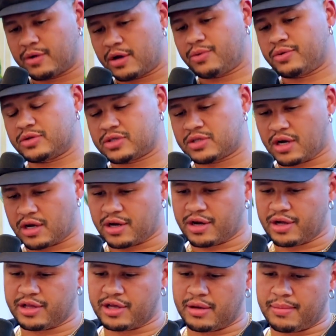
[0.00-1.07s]
when we was talking
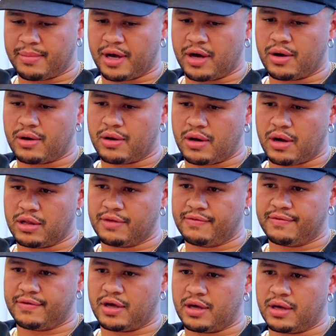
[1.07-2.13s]
earlier about all of
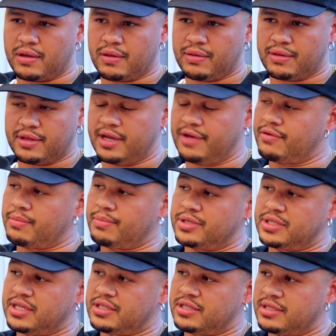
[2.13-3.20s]
the different
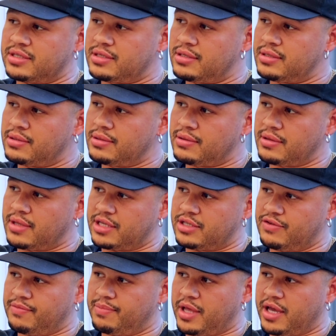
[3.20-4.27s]
positions that
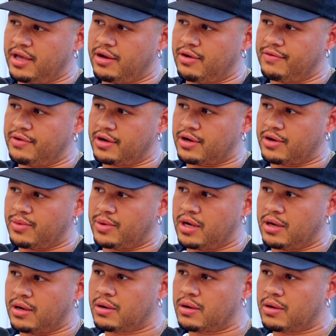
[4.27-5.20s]
you've played over your career.